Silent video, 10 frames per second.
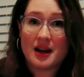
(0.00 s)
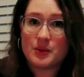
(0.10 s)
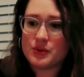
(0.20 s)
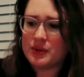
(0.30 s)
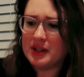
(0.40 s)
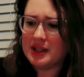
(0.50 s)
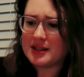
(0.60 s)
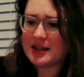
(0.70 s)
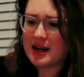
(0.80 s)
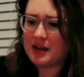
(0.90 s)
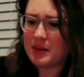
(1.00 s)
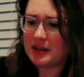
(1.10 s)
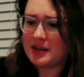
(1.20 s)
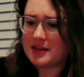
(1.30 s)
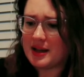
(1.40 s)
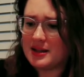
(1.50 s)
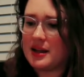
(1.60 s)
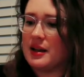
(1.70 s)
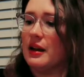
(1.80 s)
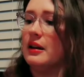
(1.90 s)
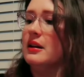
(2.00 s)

I was really excited about this idea